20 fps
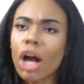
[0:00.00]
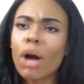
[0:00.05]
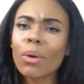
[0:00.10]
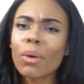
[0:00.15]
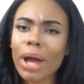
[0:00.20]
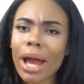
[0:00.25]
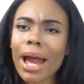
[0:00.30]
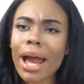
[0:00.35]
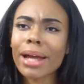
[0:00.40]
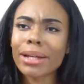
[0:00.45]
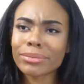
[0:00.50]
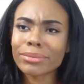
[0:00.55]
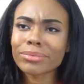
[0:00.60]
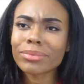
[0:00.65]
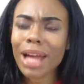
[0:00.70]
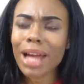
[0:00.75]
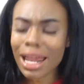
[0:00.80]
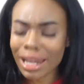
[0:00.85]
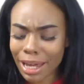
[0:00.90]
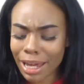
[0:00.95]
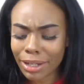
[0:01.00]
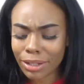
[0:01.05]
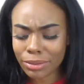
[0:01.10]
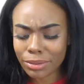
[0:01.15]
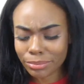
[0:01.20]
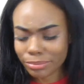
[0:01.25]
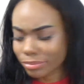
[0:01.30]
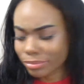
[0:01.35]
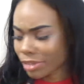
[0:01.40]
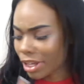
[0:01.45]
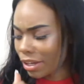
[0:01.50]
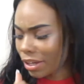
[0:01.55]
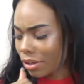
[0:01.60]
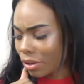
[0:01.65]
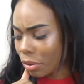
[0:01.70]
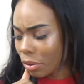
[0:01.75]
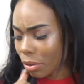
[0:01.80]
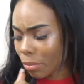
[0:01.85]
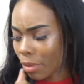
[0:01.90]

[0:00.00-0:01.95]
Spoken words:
Okay, I like them. Thank you.